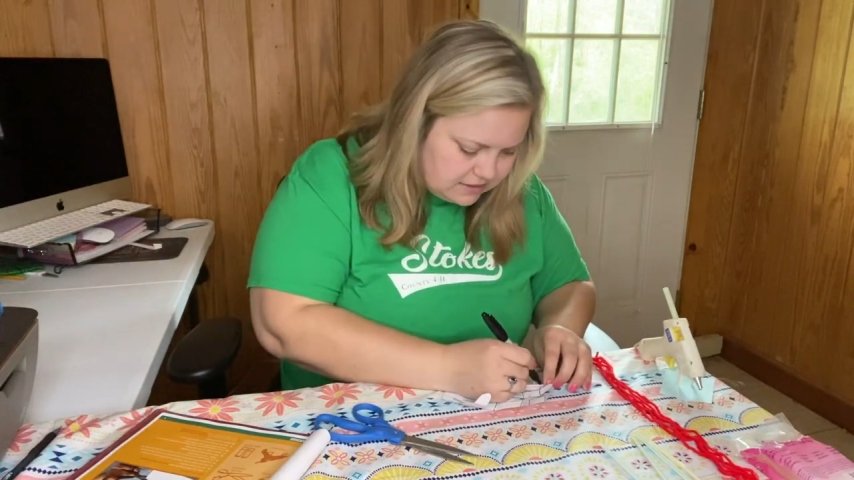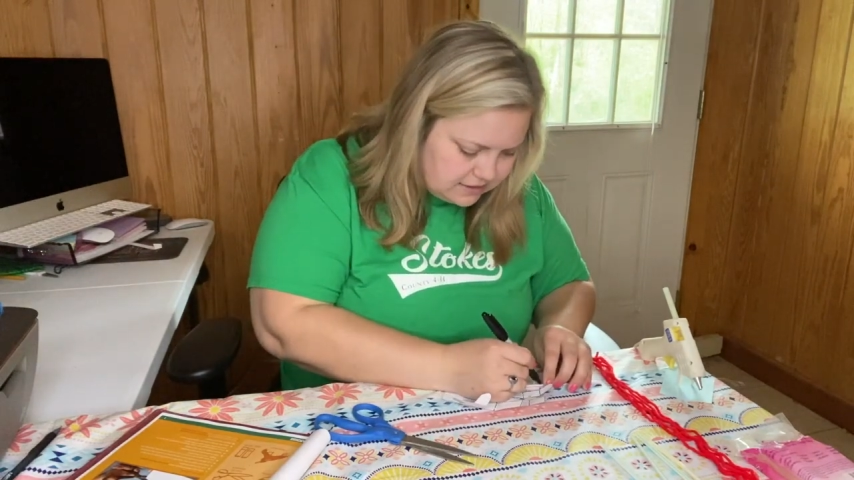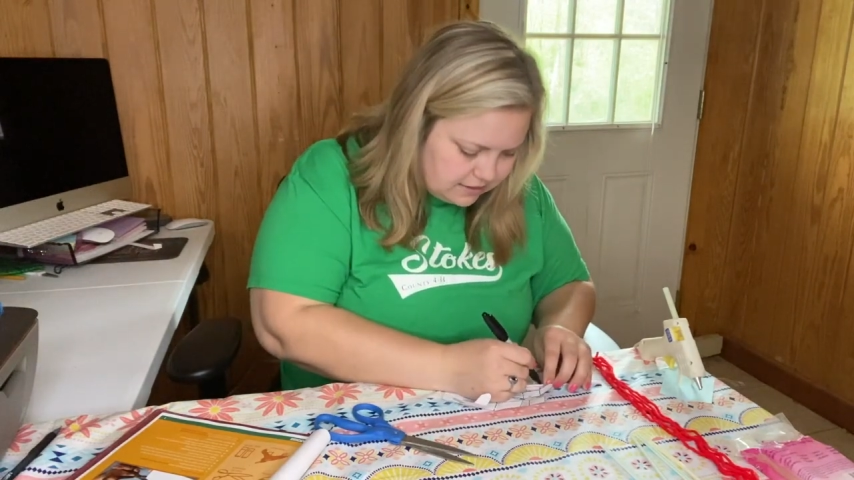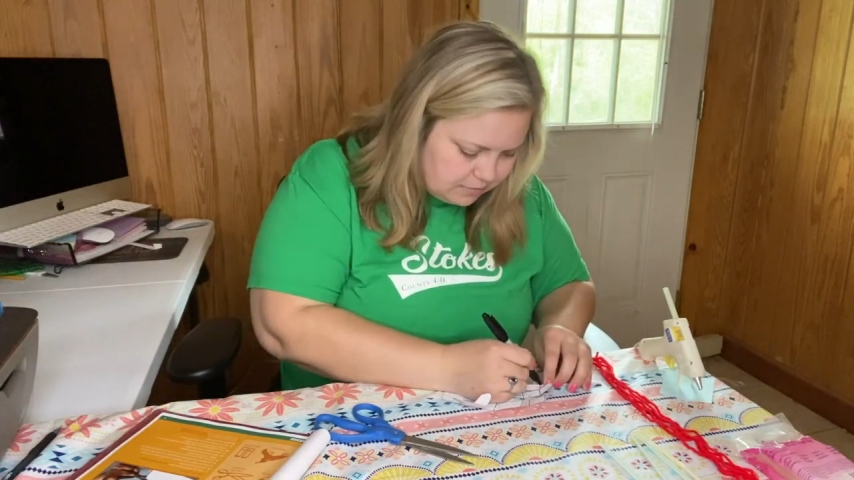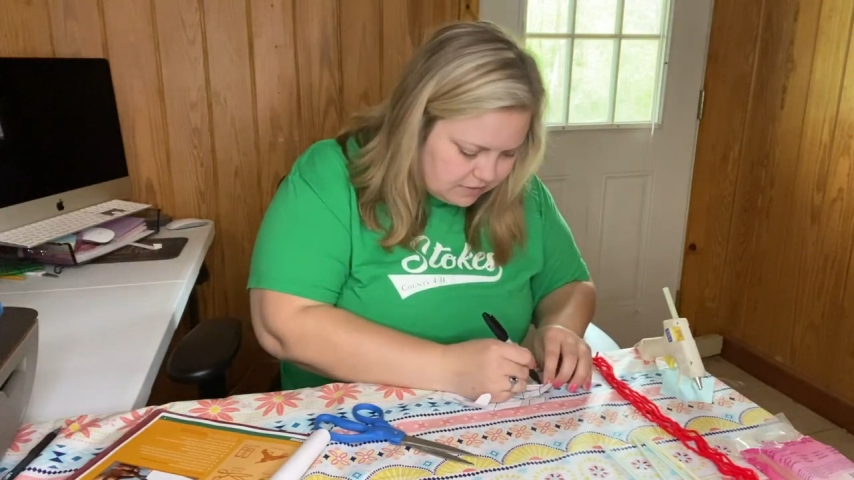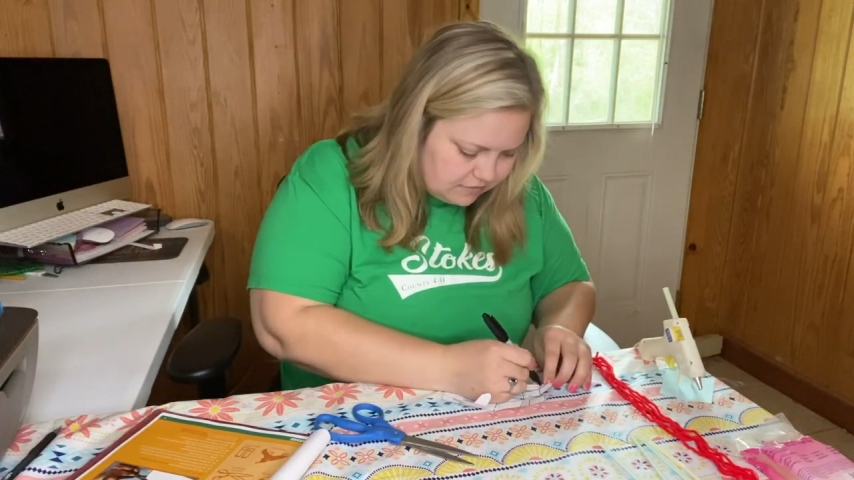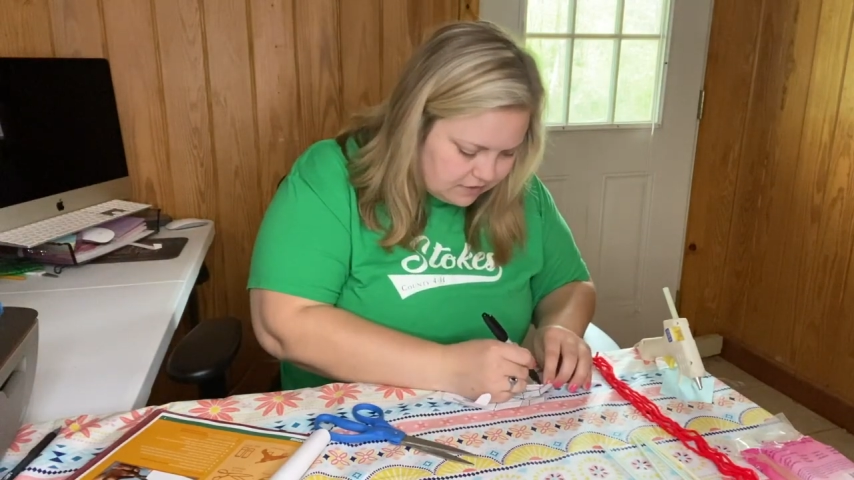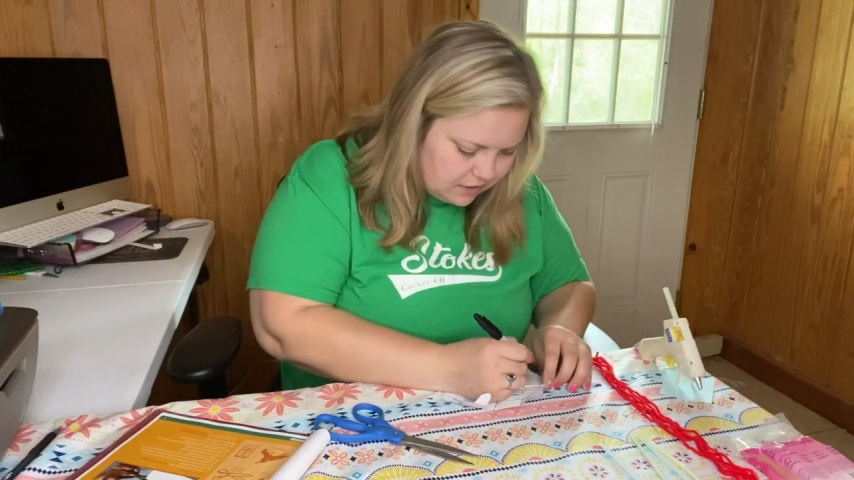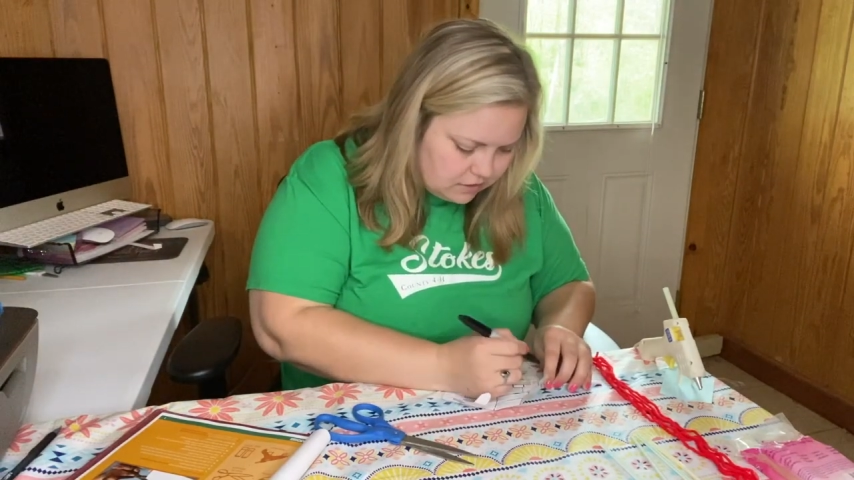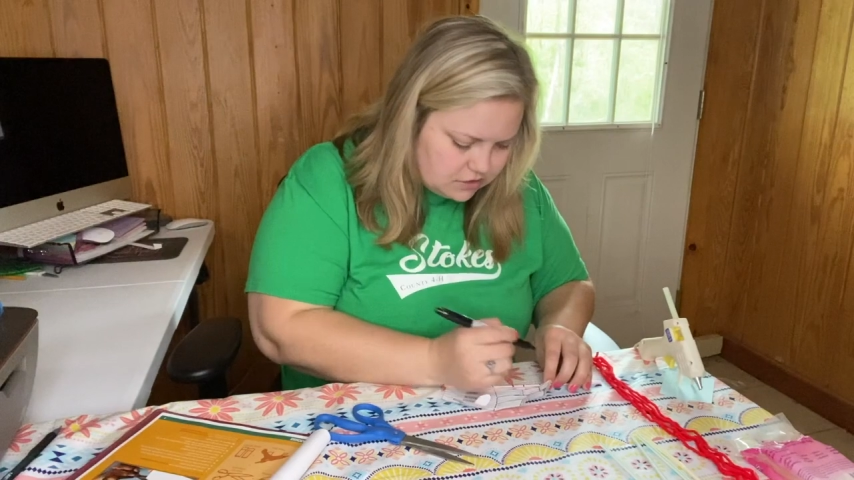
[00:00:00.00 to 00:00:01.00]
tip of the
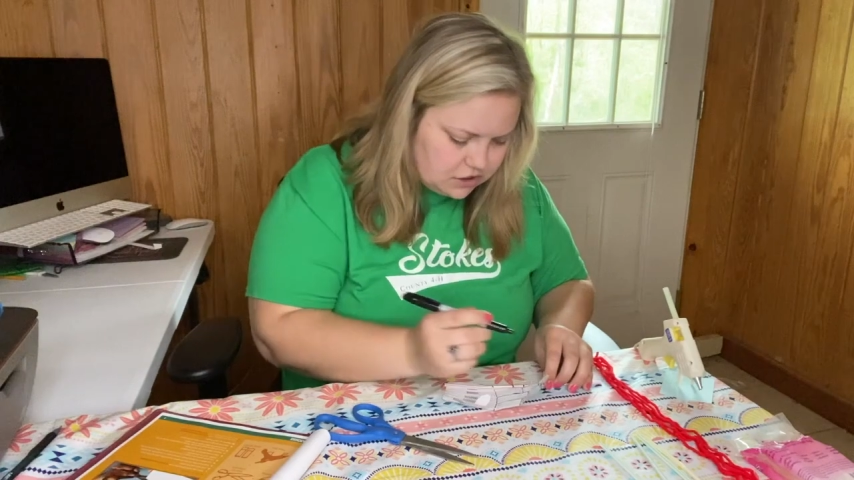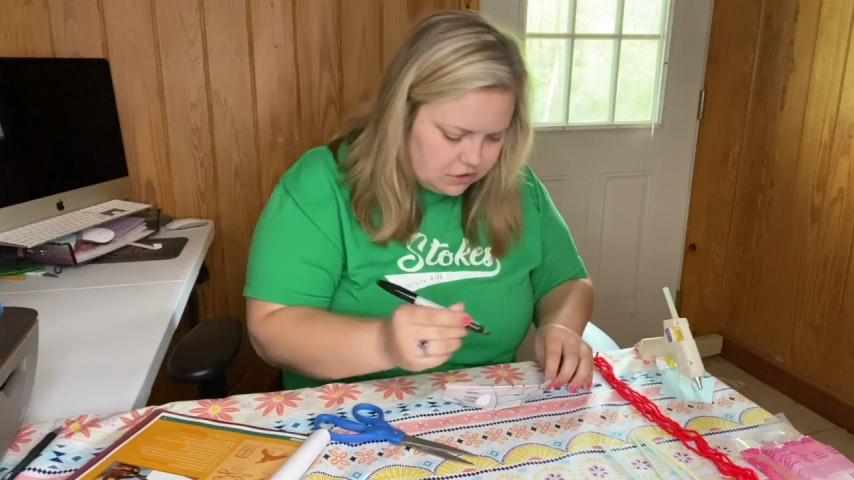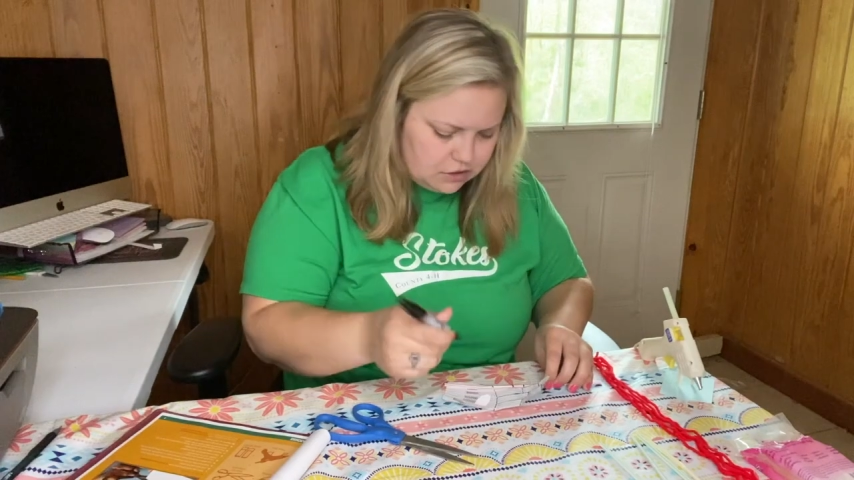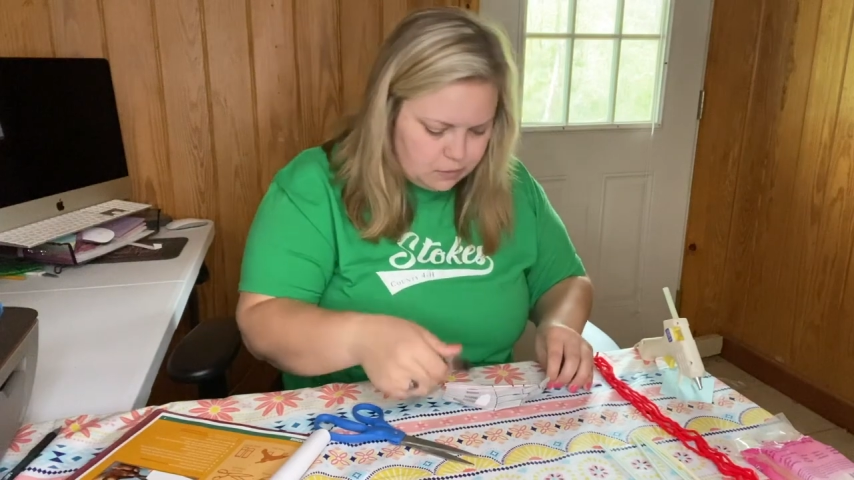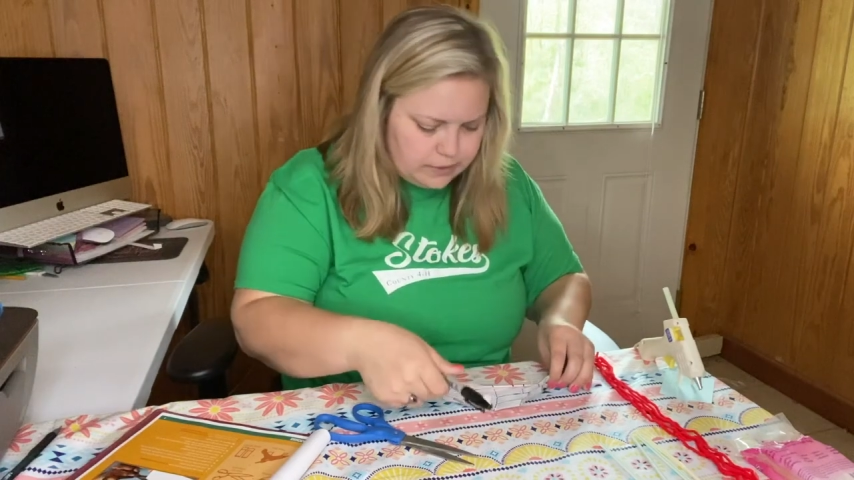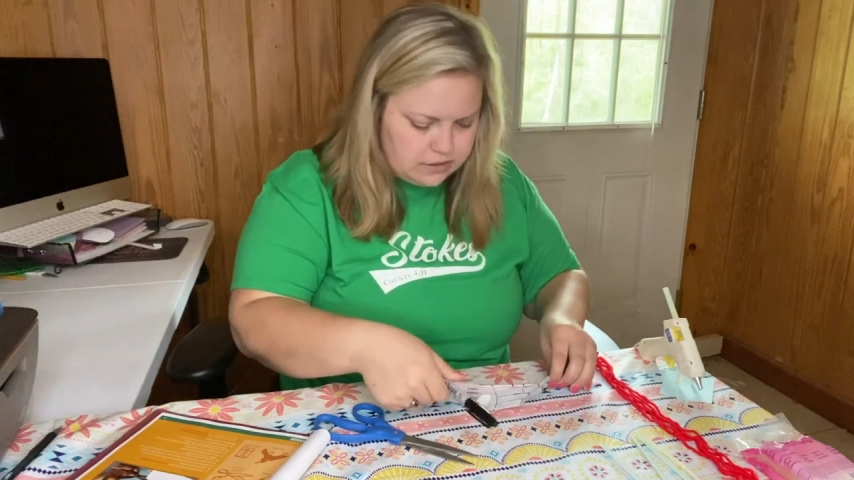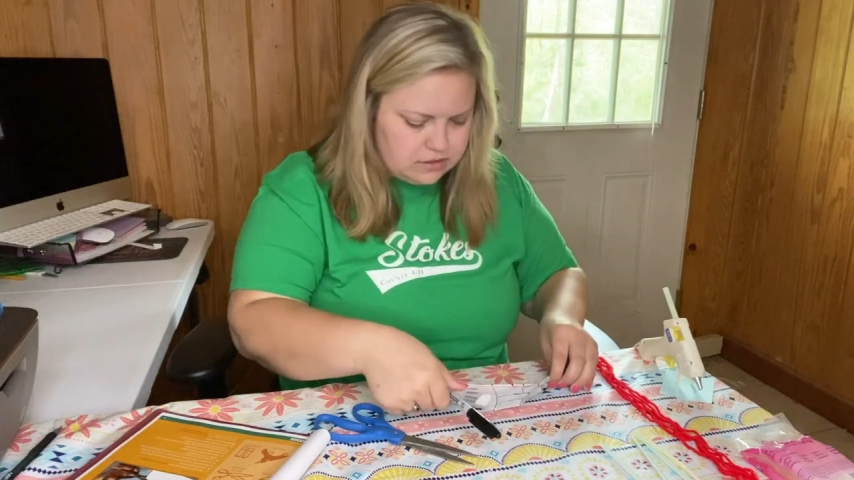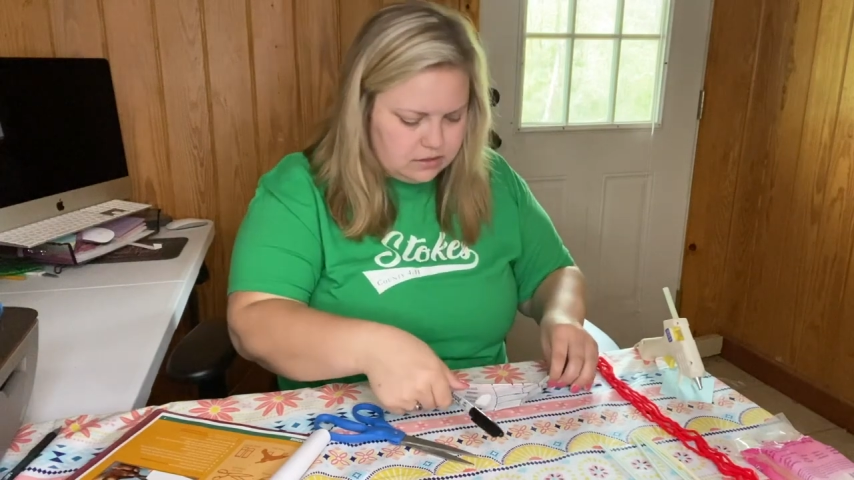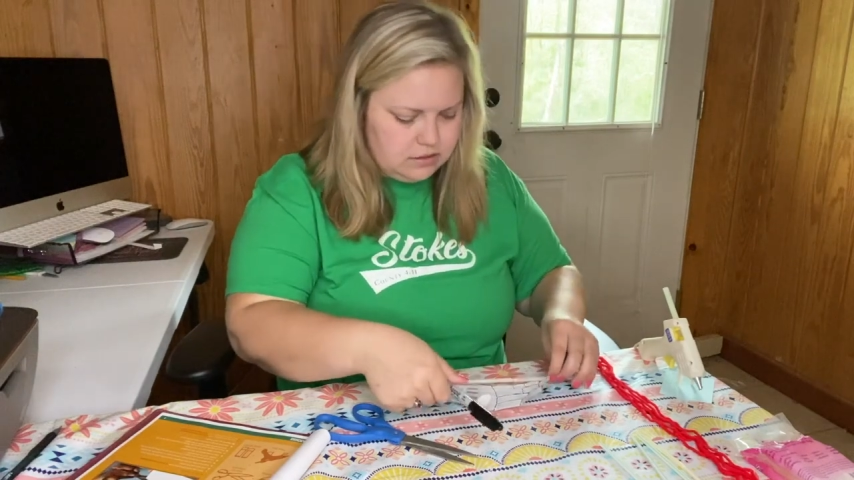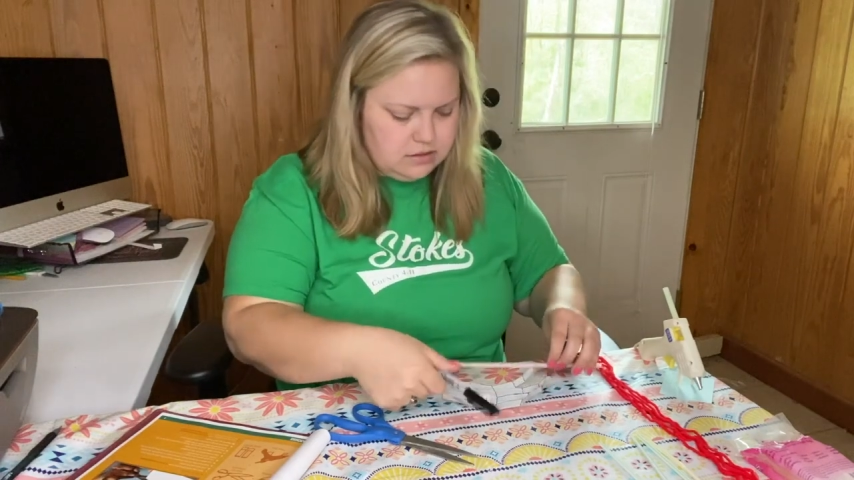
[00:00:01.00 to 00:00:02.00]
finger so you know where
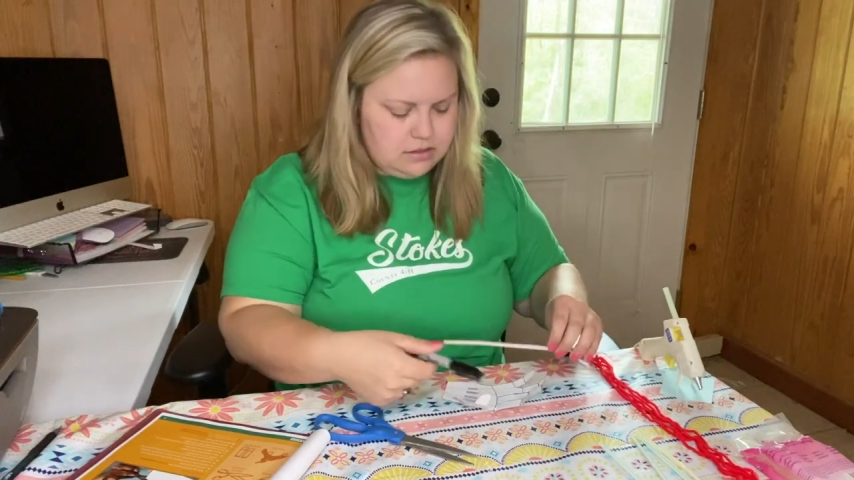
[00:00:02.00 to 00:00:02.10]
to